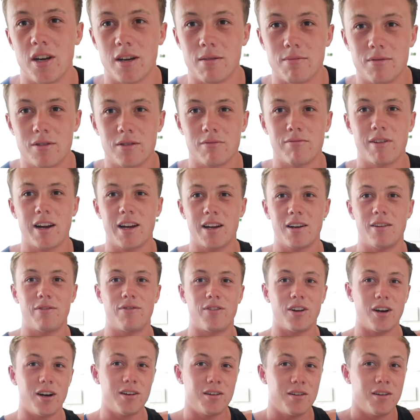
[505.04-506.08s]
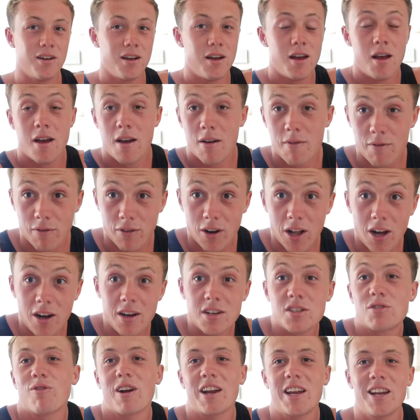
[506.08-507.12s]
chips. Regular
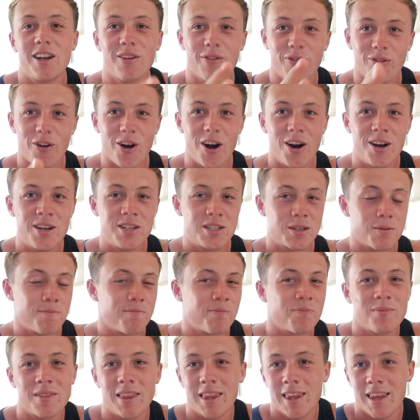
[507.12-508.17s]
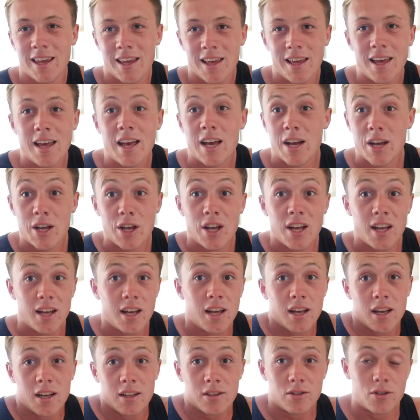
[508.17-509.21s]
regular fries.
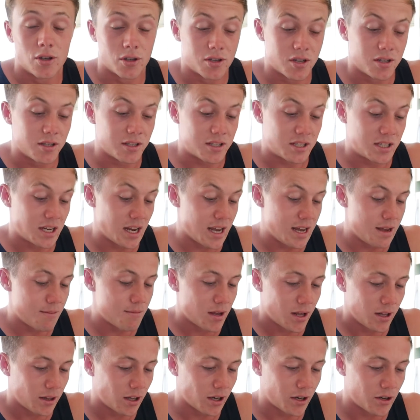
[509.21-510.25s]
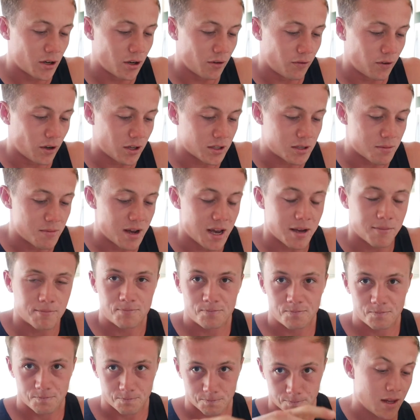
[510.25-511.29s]
Doesn't seem like an awful lot to me.
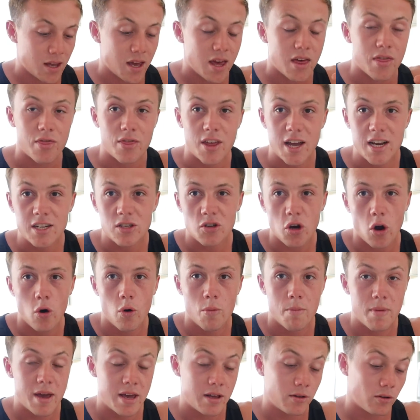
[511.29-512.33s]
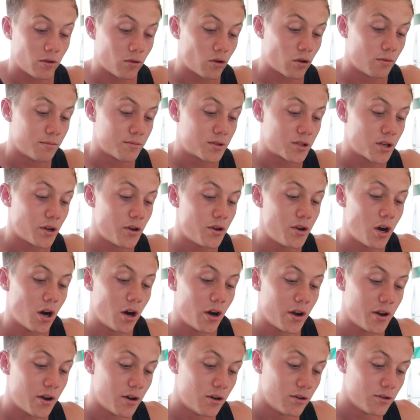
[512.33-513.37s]
This whole meal comes to
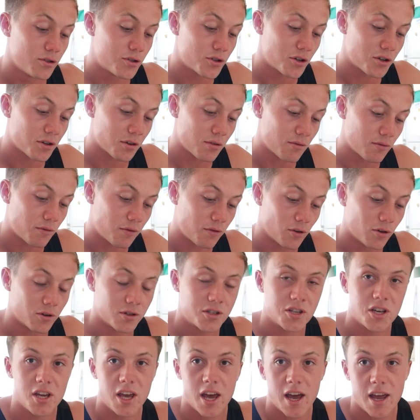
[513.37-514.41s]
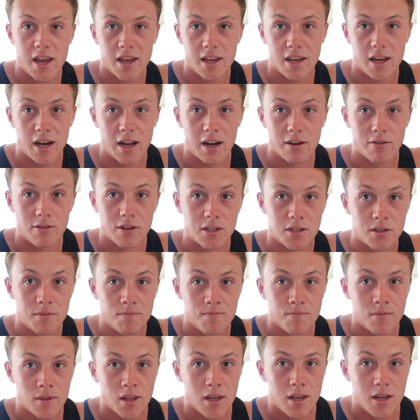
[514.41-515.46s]
948 calories.
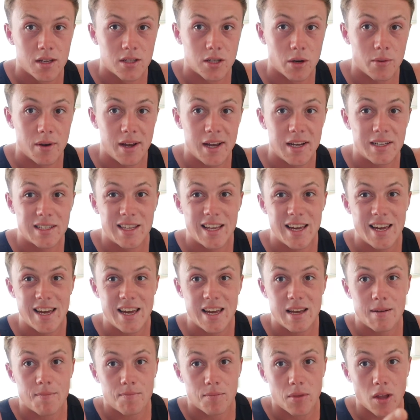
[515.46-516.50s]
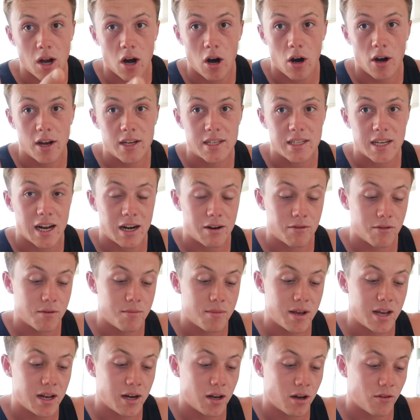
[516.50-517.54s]
So it is the highest calorie
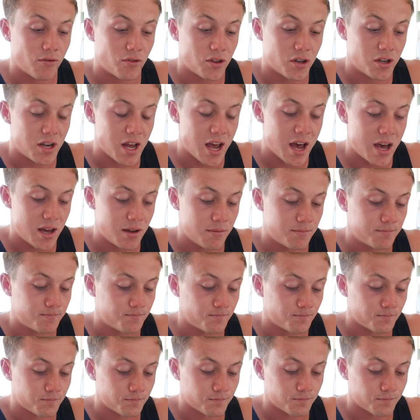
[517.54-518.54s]
meal of the day,